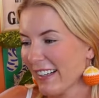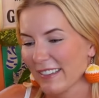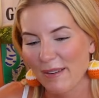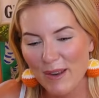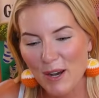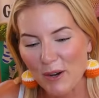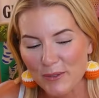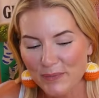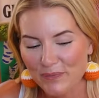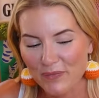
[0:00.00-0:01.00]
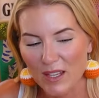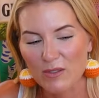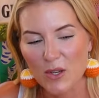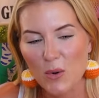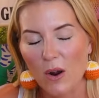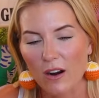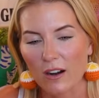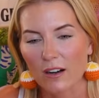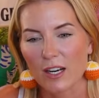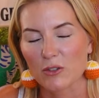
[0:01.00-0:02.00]
Let me know if you
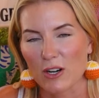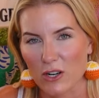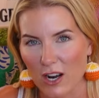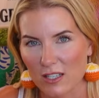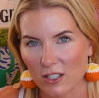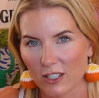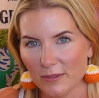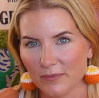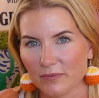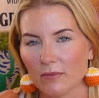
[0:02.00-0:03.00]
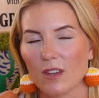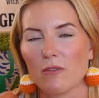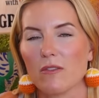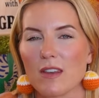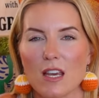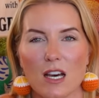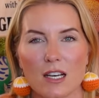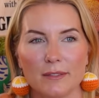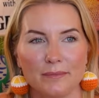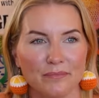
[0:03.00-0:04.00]
are a treasure hunter
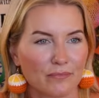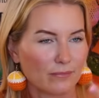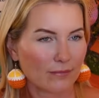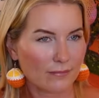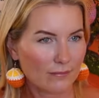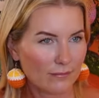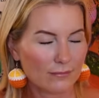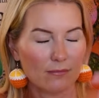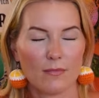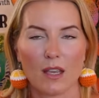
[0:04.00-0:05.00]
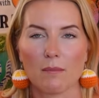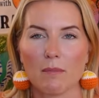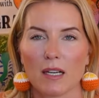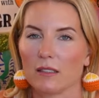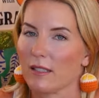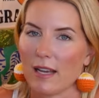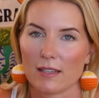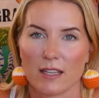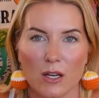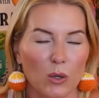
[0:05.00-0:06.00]
via metal
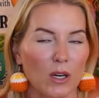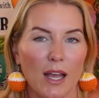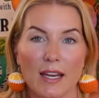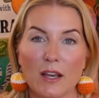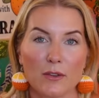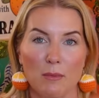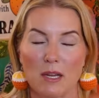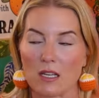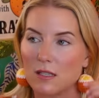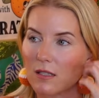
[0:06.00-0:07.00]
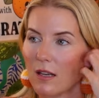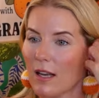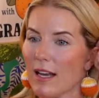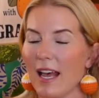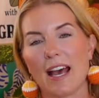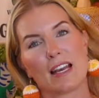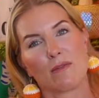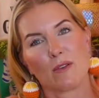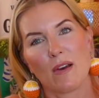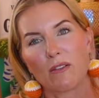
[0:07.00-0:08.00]
detecting or any other means, and
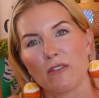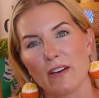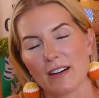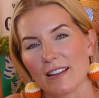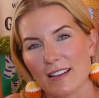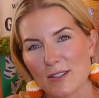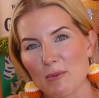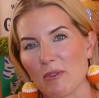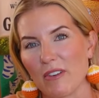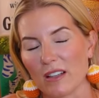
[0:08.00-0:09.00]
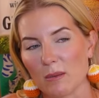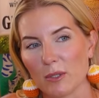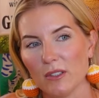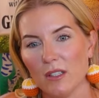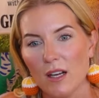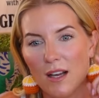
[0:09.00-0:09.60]
if you've ever found anything super valuable.